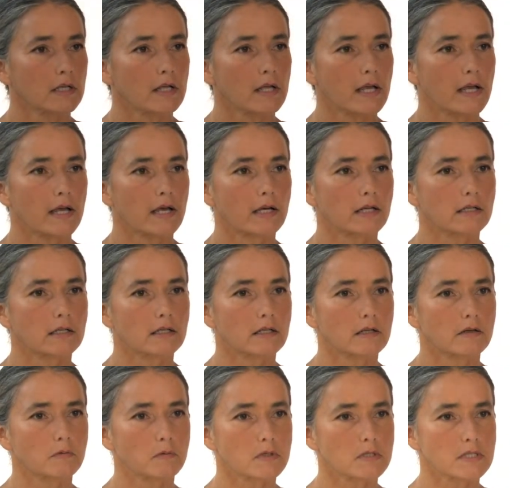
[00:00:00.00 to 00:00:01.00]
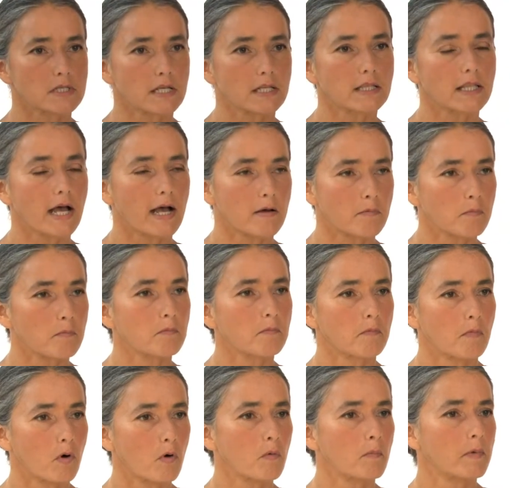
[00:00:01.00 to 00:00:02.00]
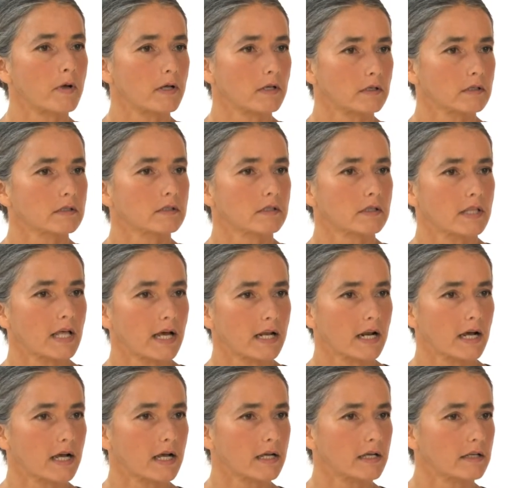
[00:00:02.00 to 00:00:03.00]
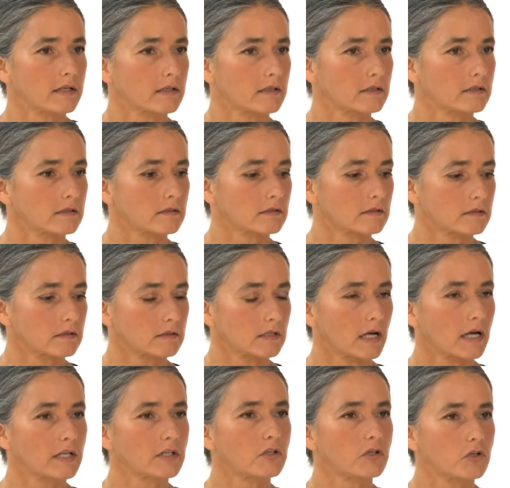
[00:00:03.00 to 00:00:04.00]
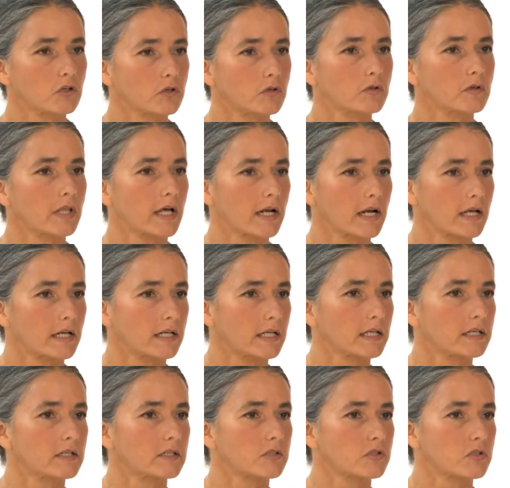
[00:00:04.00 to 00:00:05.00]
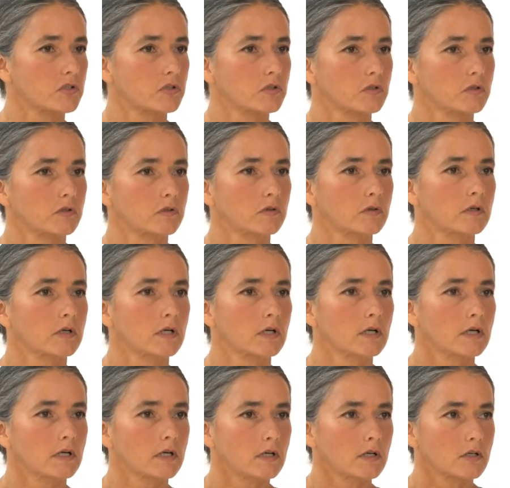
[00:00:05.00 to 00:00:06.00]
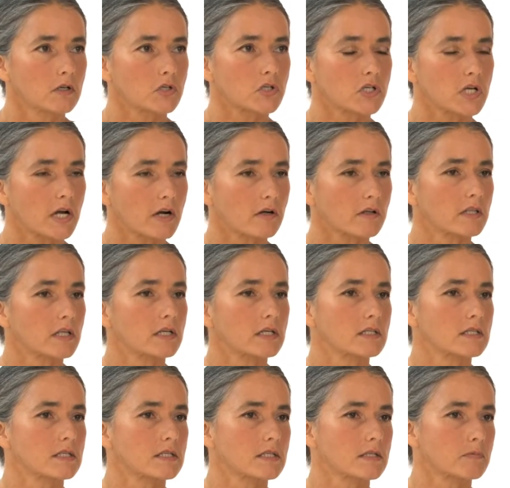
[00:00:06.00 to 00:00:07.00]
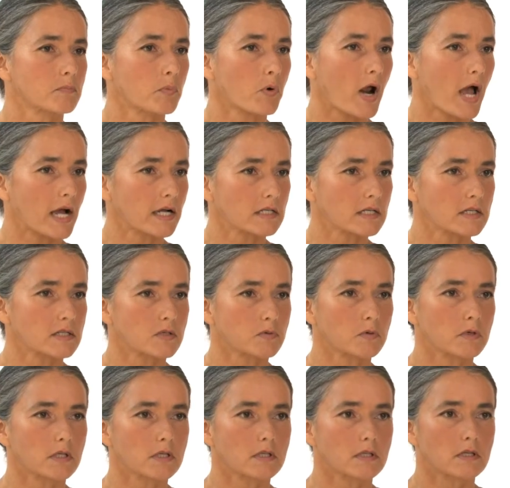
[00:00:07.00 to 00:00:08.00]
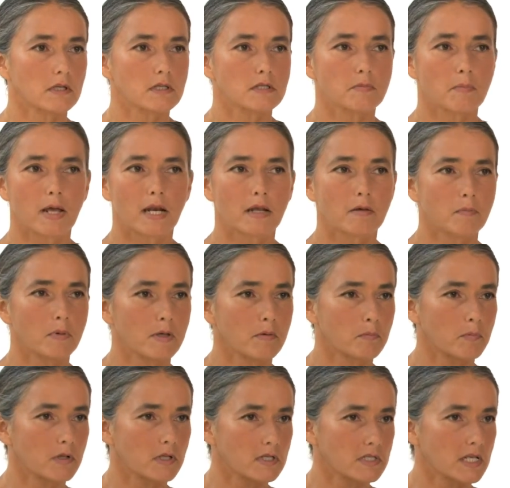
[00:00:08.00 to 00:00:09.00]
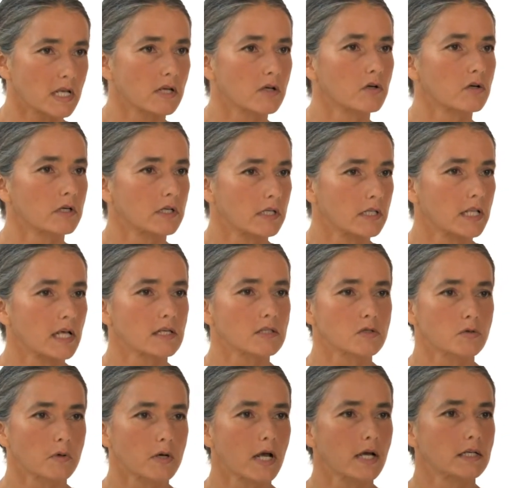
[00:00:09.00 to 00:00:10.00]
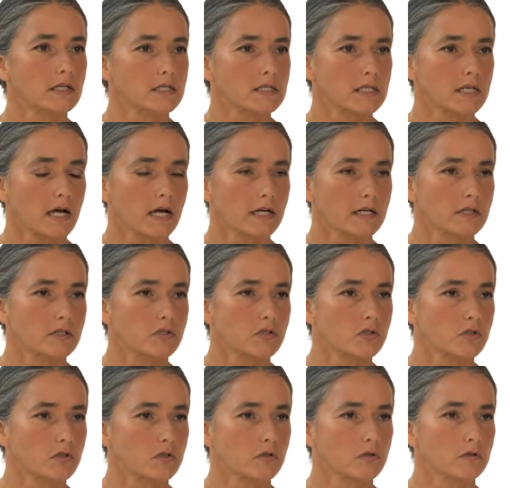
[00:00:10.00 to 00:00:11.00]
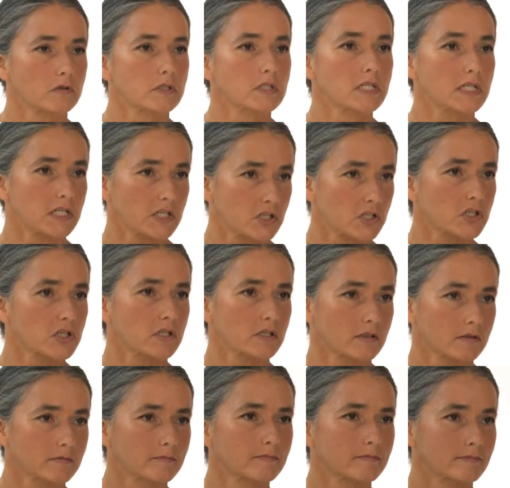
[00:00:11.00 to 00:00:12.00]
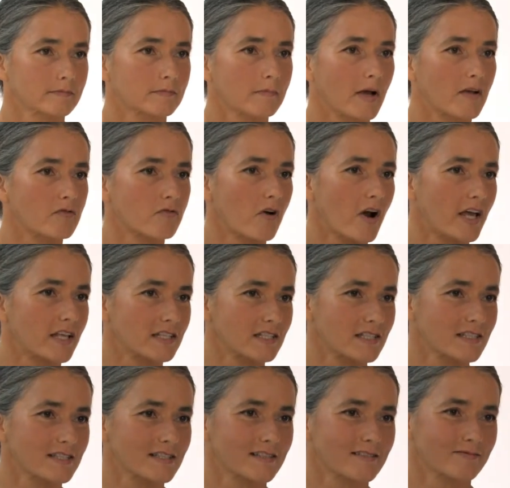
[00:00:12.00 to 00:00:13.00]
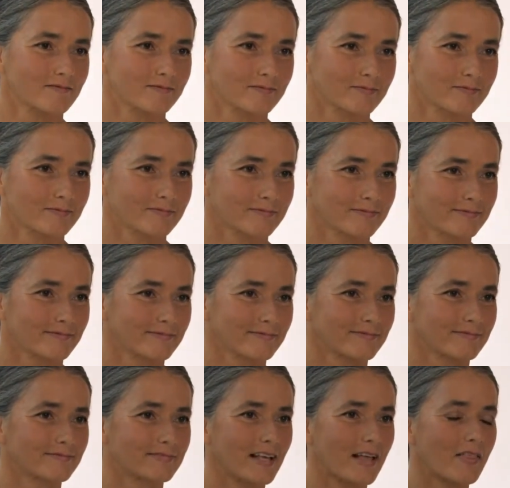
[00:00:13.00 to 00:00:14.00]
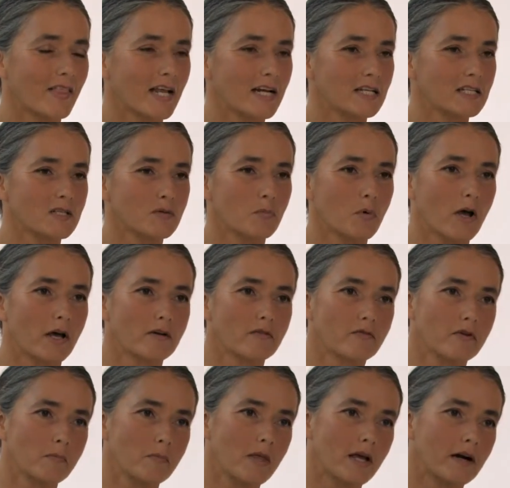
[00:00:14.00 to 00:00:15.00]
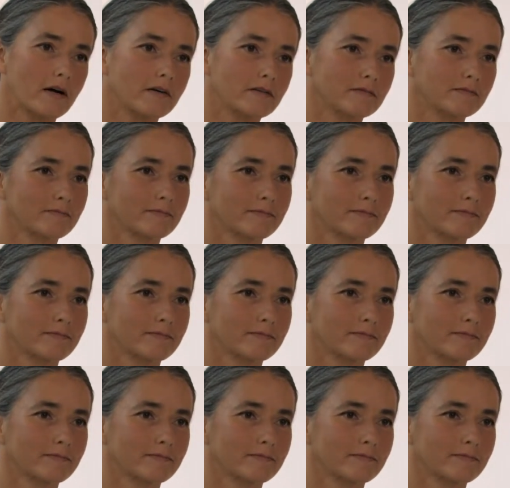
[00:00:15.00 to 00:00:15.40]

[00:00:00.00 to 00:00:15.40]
And it was at that moment that I knew that I needed to share this practice with as many people as I could. And that's when I decided to teach my friends. And then it spread from there.